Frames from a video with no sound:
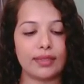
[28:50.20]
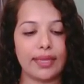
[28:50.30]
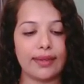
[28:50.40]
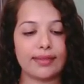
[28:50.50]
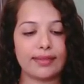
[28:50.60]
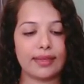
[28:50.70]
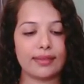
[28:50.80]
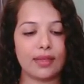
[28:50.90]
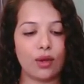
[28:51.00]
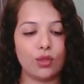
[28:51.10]
yes,
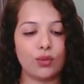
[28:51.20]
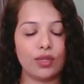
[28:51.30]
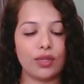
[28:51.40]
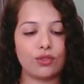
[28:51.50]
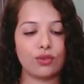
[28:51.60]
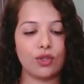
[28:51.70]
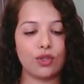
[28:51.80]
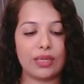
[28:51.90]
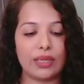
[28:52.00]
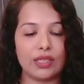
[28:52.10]
that's how you would control your
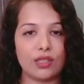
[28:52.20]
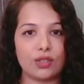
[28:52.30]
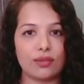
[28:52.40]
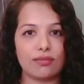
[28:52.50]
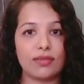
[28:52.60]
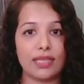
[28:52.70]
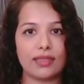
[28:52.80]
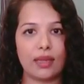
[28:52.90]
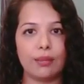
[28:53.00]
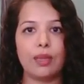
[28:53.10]
pigmentation.
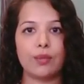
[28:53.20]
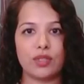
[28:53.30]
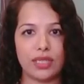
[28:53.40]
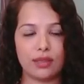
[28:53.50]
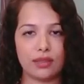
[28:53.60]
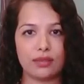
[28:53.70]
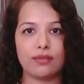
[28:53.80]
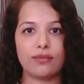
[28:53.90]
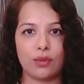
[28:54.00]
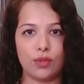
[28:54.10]
Daytime may protect
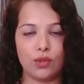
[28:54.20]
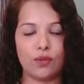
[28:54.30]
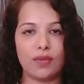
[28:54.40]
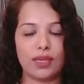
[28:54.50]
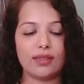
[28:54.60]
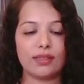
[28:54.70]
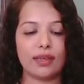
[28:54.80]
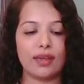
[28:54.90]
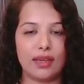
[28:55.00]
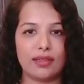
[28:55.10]
from the UV rays
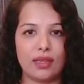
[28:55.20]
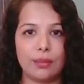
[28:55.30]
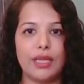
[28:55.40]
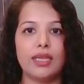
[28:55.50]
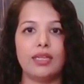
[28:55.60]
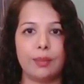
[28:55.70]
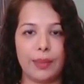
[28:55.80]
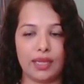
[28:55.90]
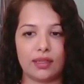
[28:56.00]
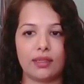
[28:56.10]
and nighttime may
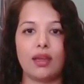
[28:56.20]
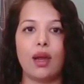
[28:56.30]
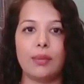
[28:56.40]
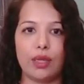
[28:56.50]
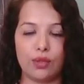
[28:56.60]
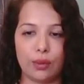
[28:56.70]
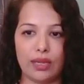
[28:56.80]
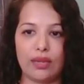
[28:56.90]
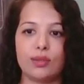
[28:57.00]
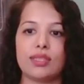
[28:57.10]
repair, calm down your
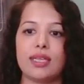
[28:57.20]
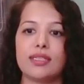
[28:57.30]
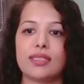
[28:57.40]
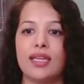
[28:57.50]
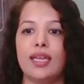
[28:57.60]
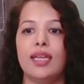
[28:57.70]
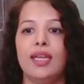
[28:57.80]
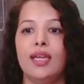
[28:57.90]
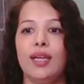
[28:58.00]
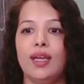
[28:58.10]
melanocytes.
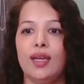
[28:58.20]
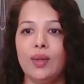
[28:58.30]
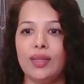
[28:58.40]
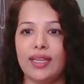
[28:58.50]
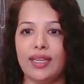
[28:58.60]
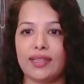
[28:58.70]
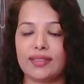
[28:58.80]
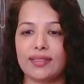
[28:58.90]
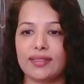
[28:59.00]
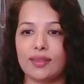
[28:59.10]
Okay,
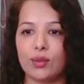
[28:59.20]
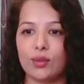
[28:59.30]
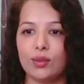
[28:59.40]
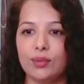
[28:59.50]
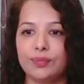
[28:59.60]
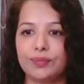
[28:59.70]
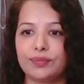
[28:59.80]
so